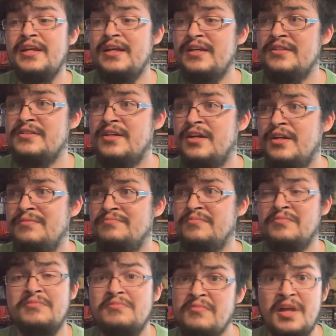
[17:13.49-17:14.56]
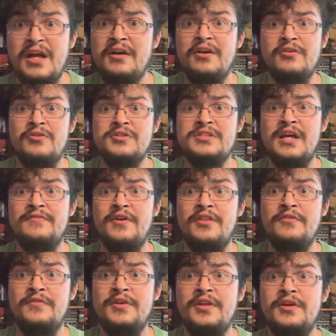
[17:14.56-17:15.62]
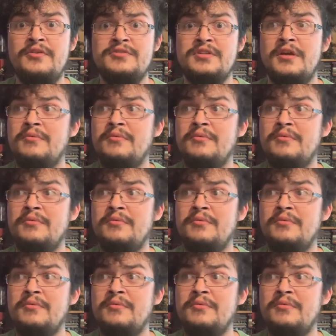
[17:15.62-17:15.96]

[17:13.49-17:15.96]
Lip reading: and of course I have other videos.